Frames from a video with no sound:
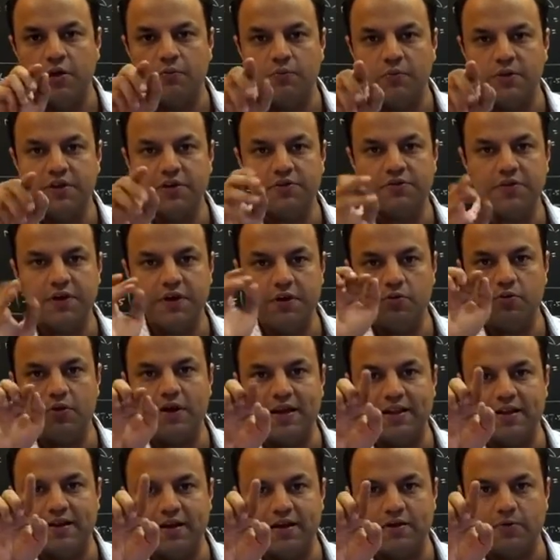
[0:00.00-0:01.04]
with a 0
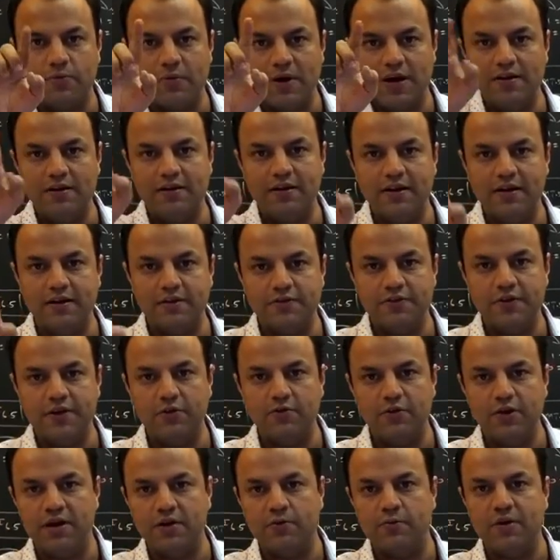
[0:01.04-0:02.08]
and then a 1, then a
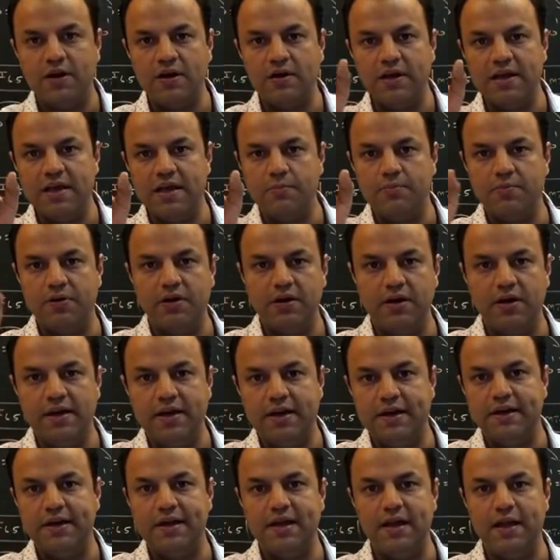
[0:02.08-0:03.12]
0 and a 1. Keep a
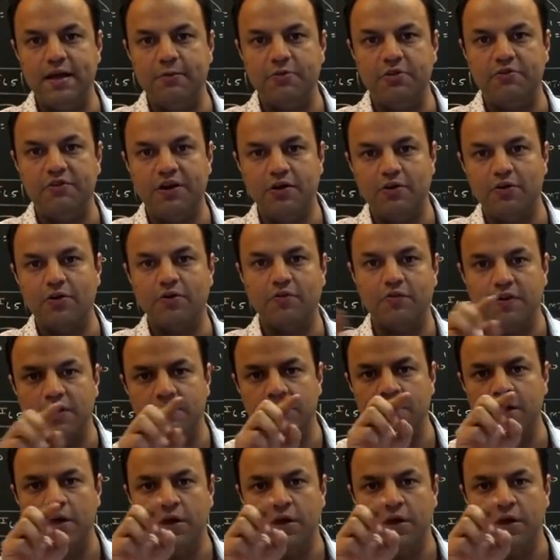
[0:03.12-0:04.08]
delay between all of them.